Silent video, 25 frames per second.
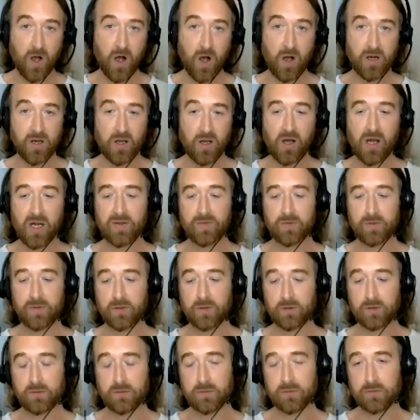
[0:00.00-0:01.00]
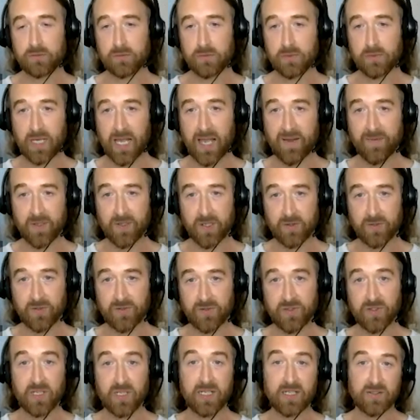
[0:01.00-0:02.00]
archival
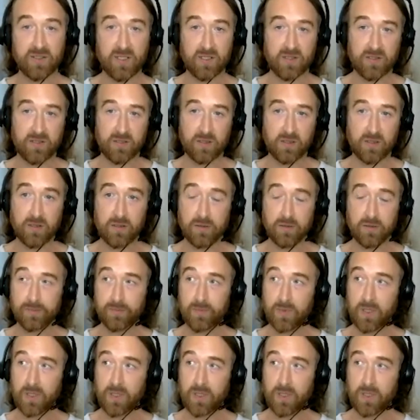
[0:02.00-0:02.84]
evidence that existed,